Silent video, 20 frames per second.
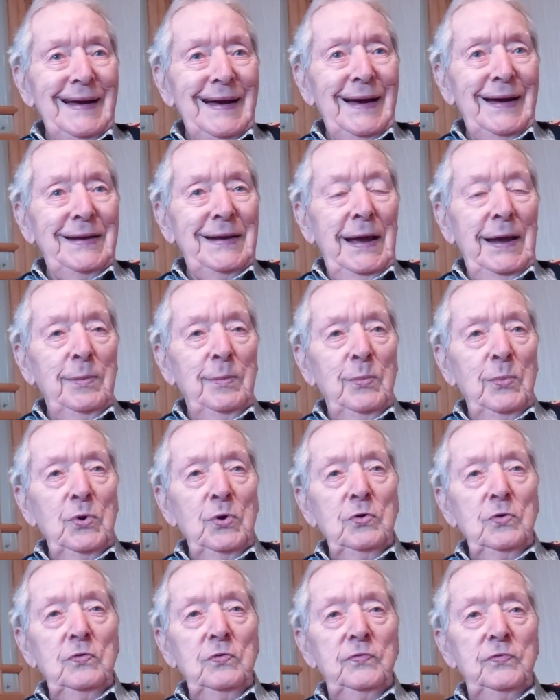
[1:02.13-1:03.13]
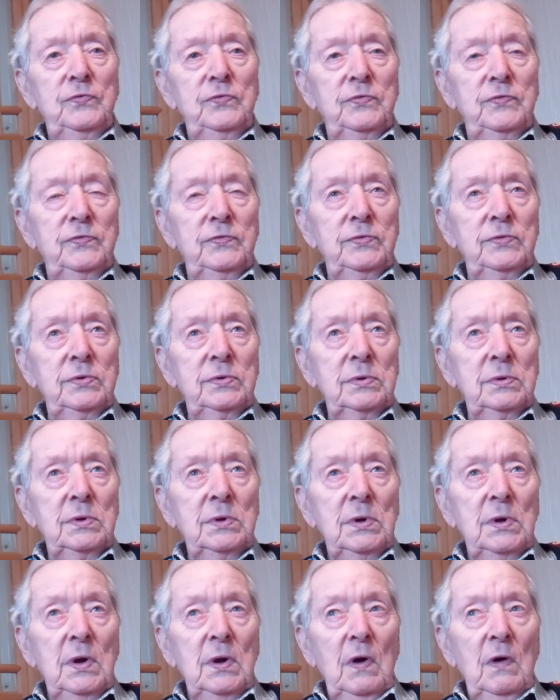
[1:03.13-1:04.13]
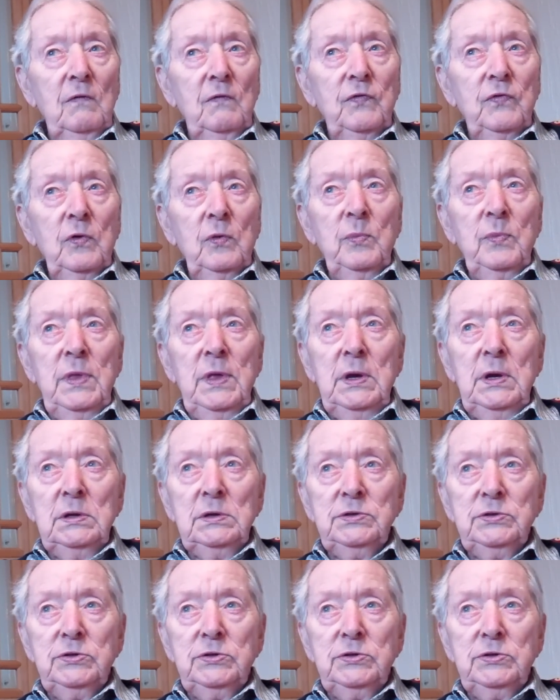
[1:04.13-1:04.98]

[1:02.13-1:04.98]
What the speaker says: and then moved from there